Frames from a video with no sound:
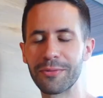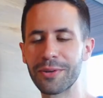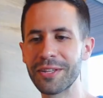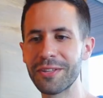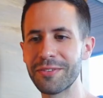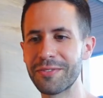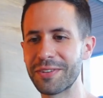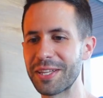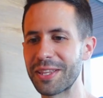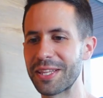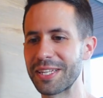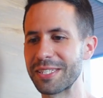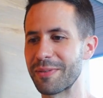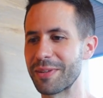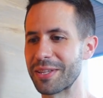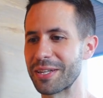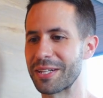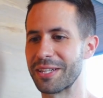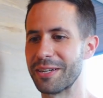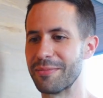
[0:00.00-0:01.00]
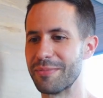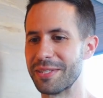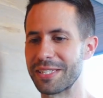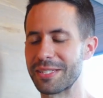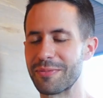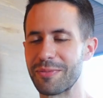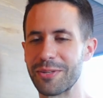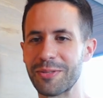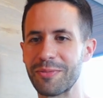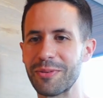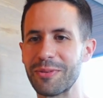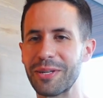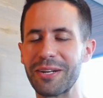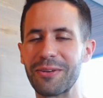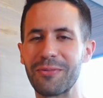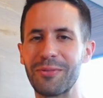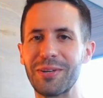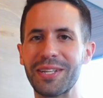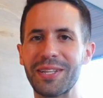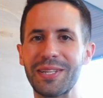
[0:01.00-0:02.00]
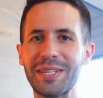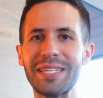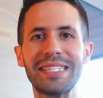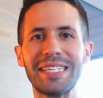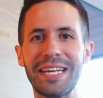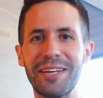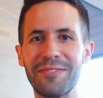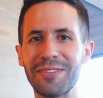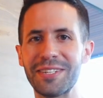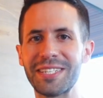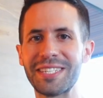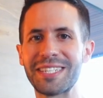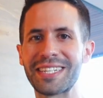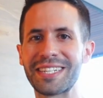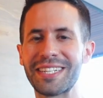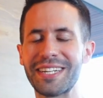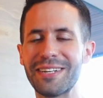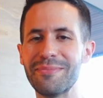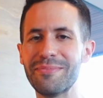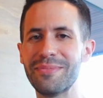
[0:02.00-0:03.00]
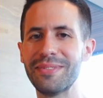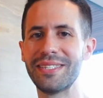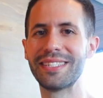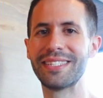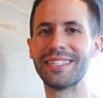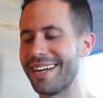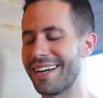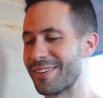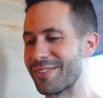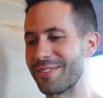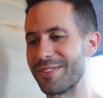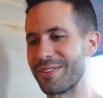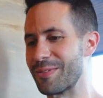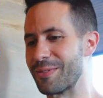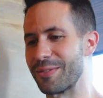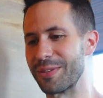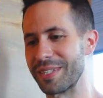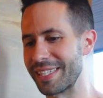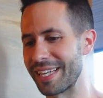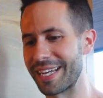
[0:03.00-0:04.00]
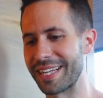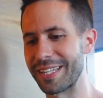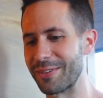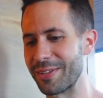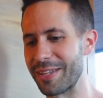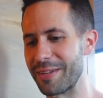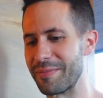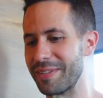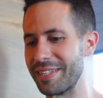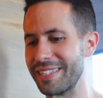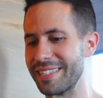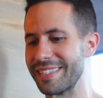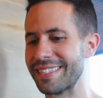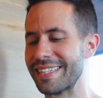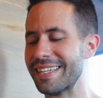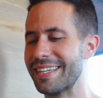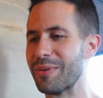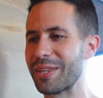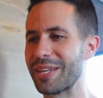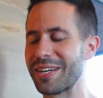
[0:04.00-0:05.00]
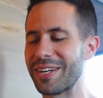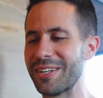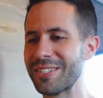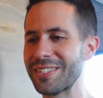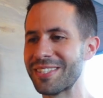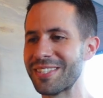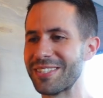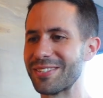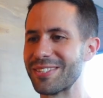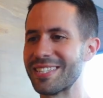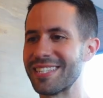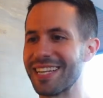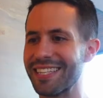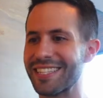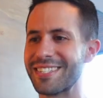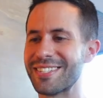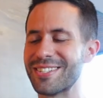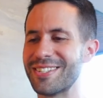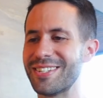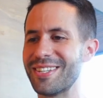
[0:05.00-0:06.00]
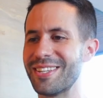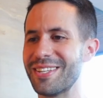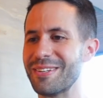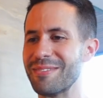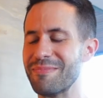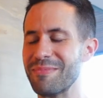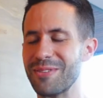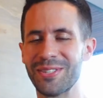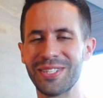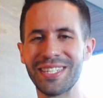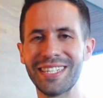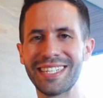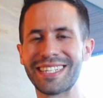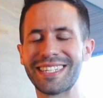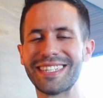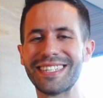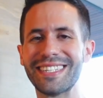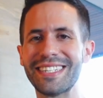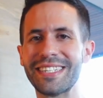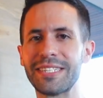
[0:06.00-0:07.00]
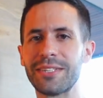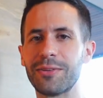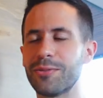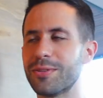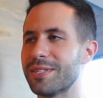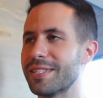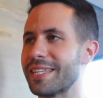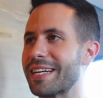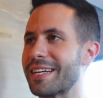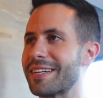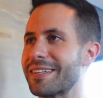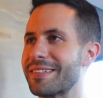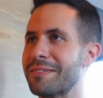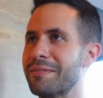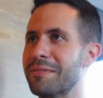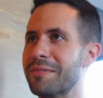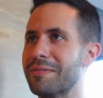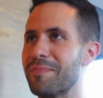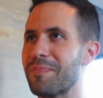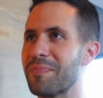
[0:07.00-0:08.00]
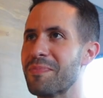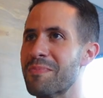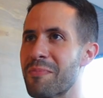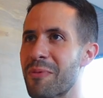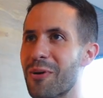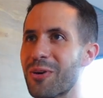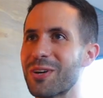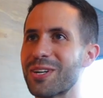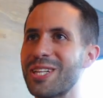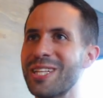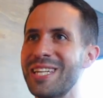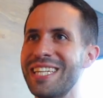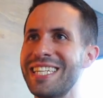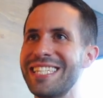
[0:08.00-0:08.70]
One of the funny things about the club is it's supposed to be like one of the safest clubs. I don't know exactly what that means, but they also censored the music, so it was like morally